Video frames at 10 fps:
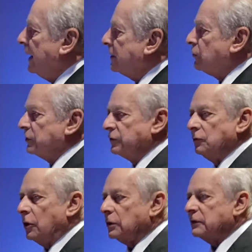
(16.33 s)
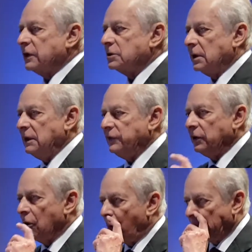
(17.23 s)
it was not such a
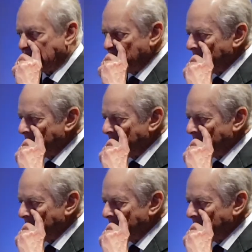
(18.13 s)
easy going.